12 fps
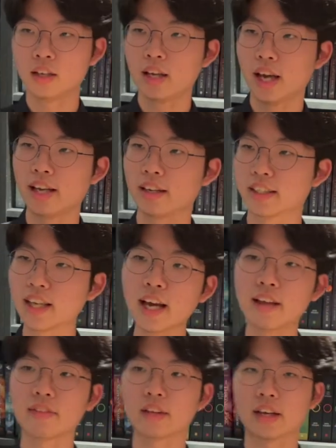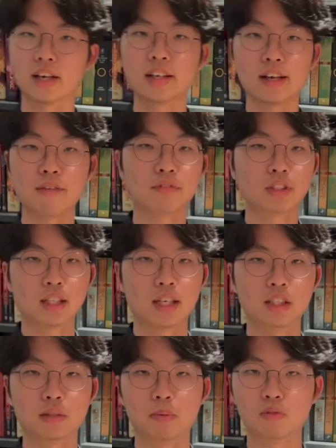And again, I gotta
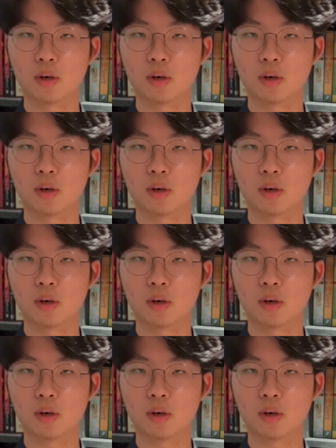emphasize before